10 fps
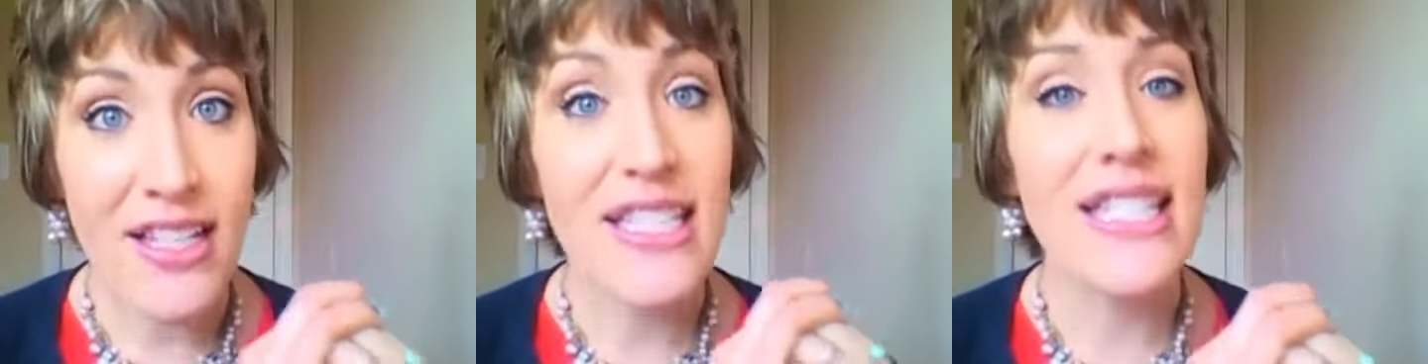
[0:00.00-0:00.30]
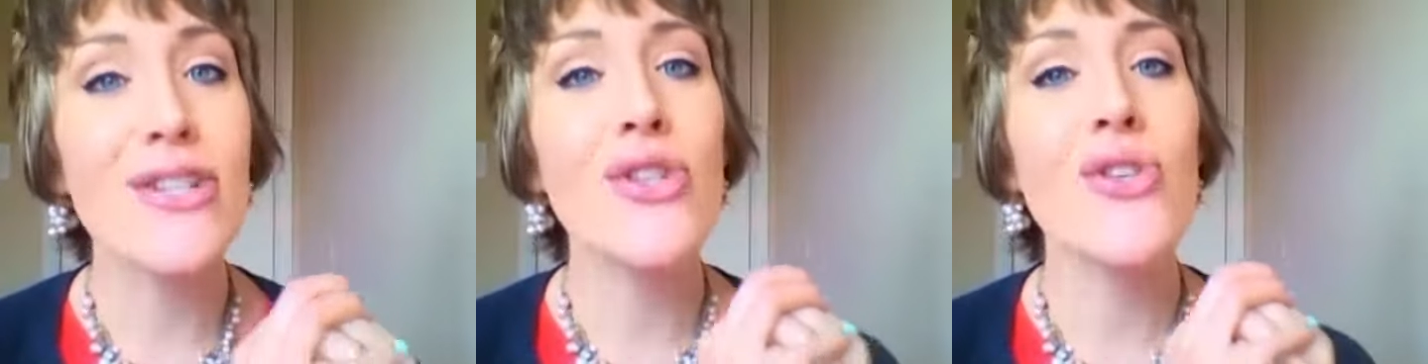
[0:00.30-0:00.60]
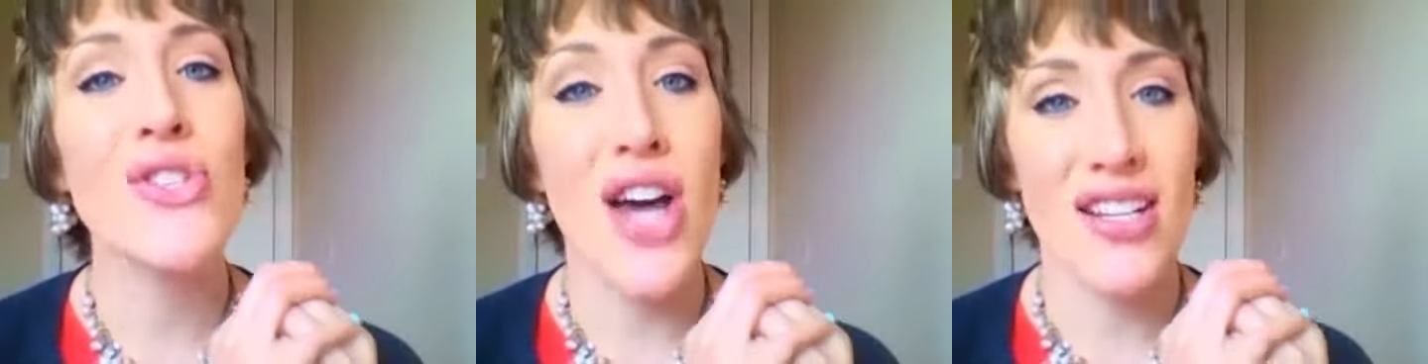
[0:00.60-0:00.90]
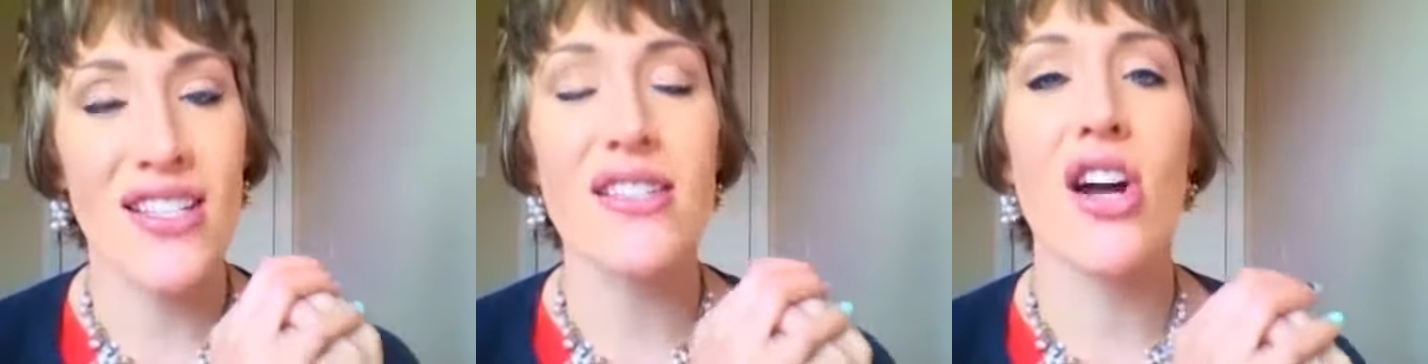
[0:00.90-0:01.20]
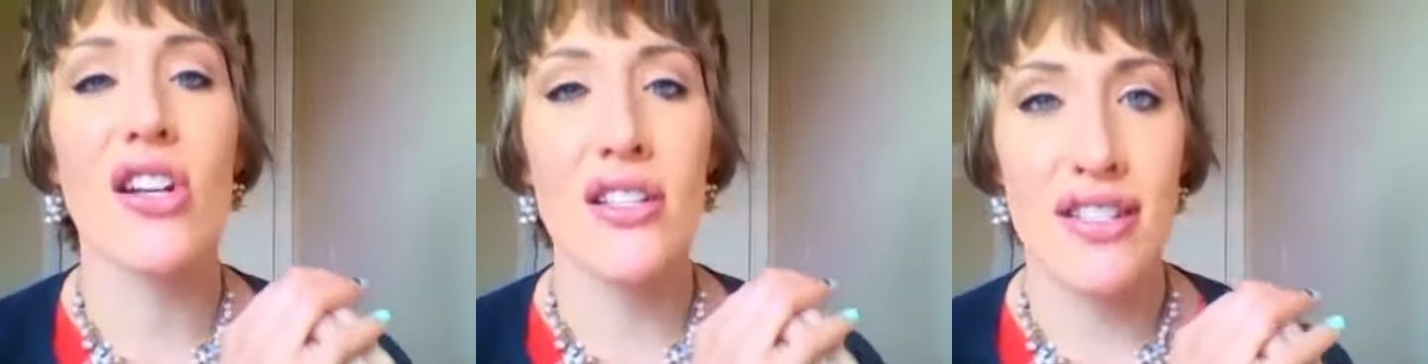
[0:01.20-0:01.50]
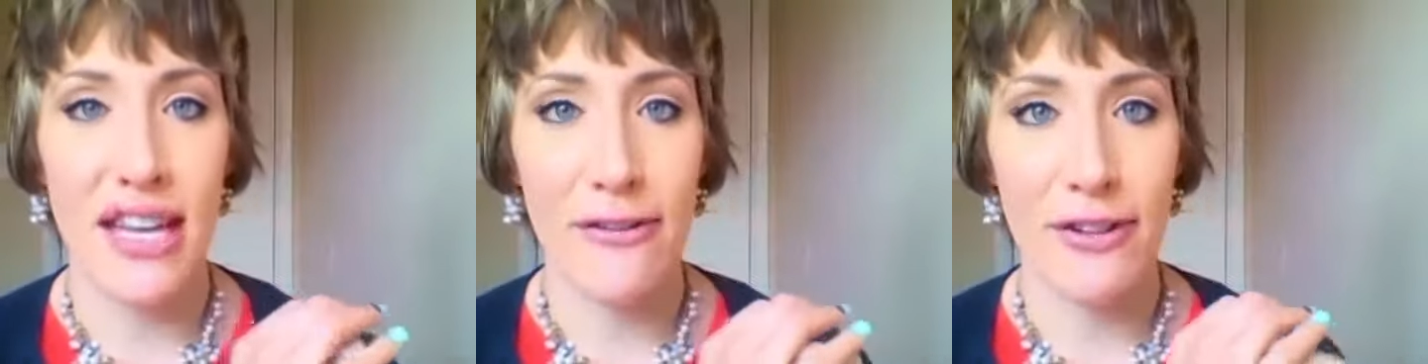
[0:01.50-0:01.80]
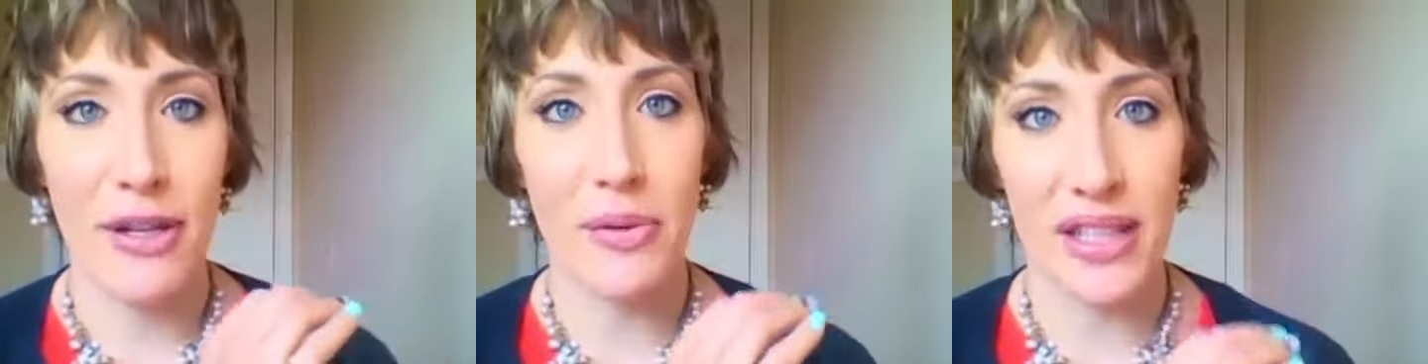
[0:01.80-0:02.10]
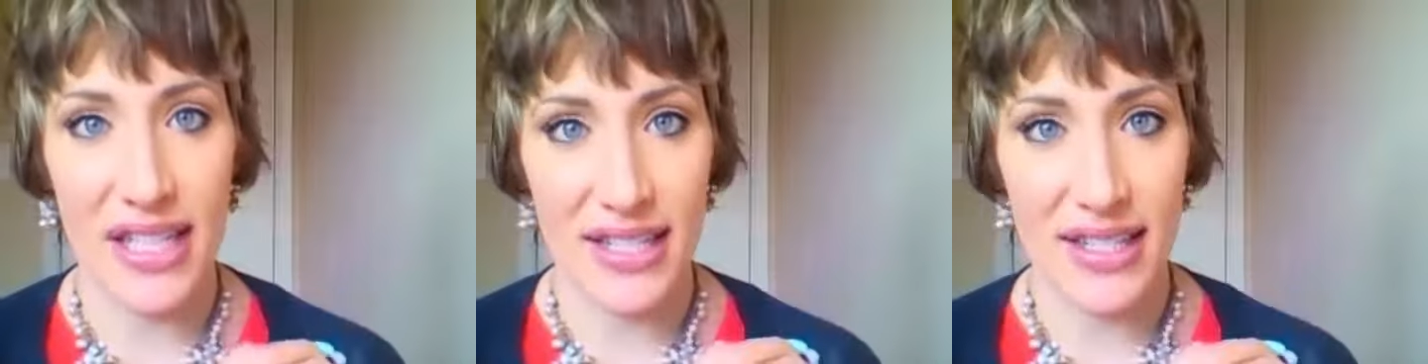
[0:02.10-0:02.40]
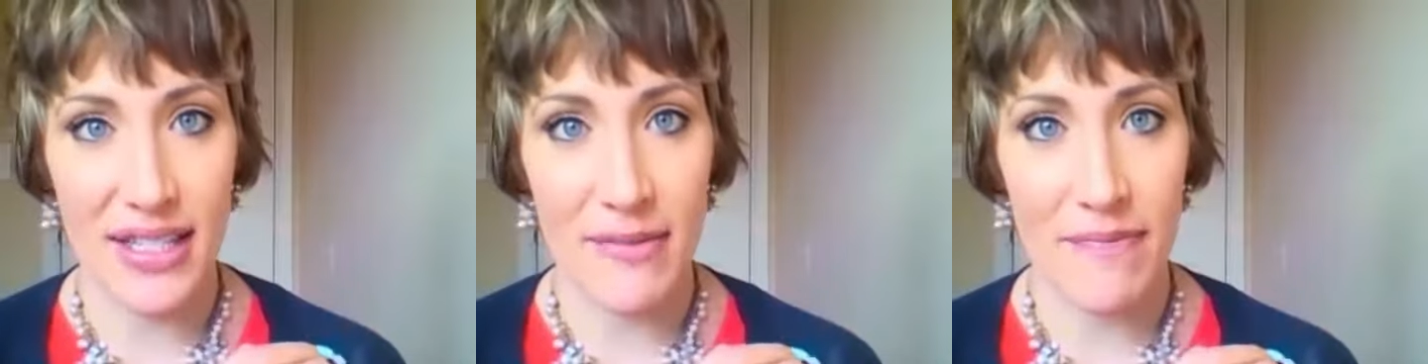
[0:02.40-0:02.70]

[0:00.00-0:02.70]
until those toxins are safely released.